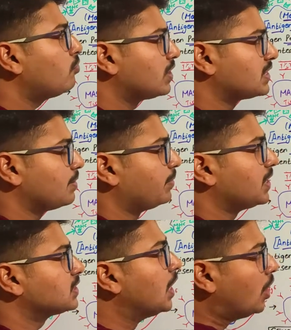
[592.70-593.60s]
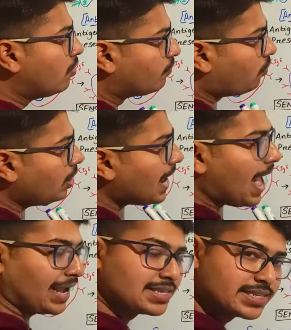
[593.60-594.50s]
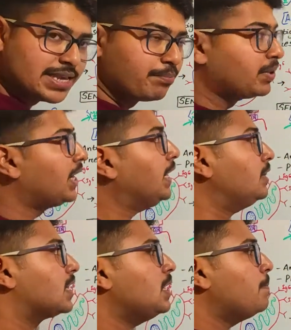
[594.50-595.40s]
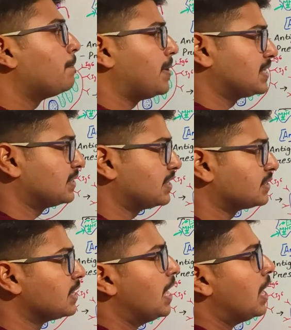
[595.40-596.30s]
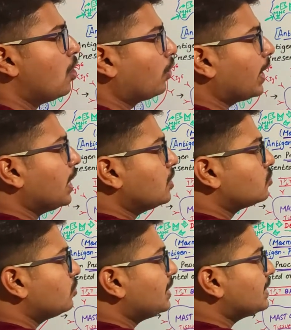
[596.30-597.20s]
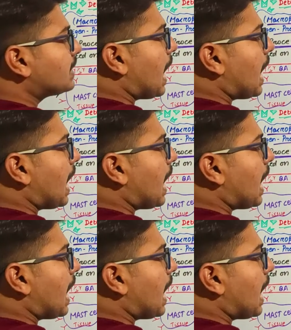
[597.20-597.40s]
receptors for accepting the messages. Okay, so this